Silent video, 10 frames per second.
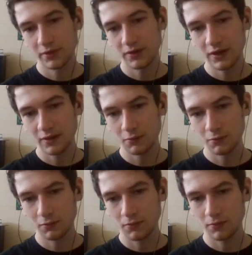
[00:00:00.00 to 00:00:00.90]
But
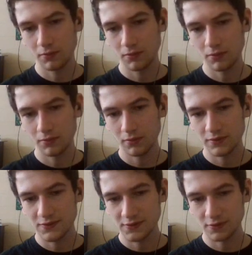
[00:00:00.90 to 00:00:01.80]
now,
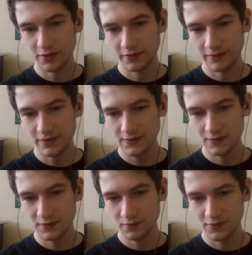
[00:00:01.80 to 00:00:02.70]
so if
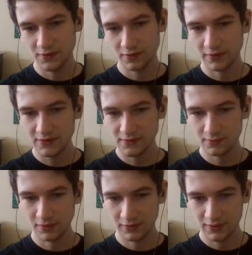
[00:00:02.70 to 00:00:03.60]
this 2 is going
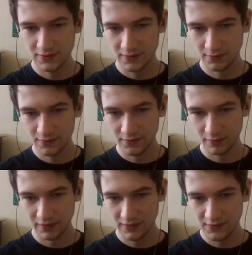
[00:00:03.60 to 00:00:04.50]
this way and this 2 is
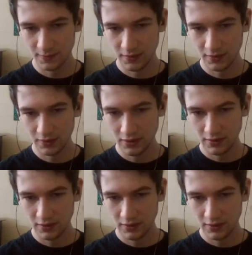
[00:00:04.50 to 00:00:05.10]
going this way,